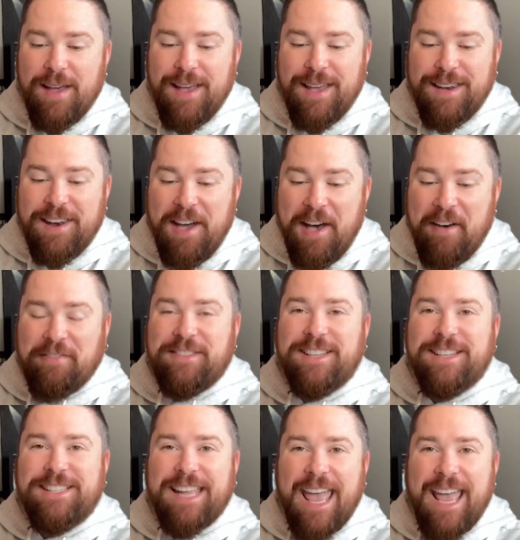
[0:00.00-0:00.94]
enough to
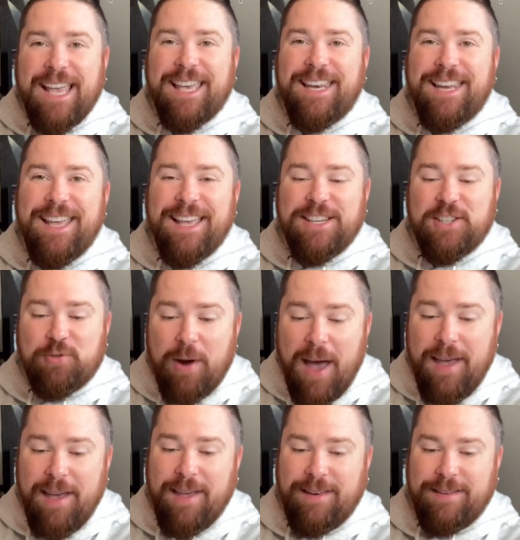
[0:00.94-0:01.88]
take it in. Try
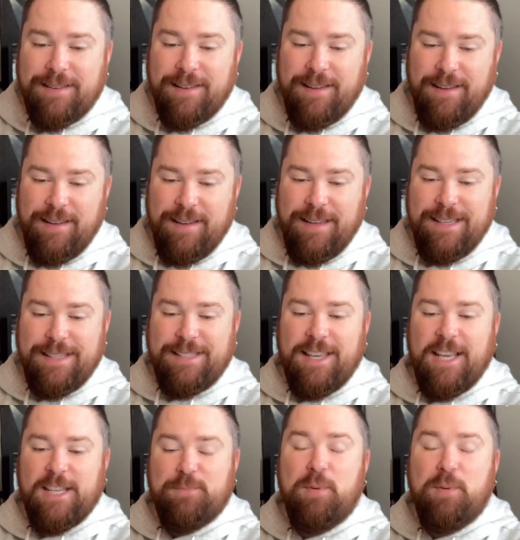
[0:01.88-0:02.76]
it, he says.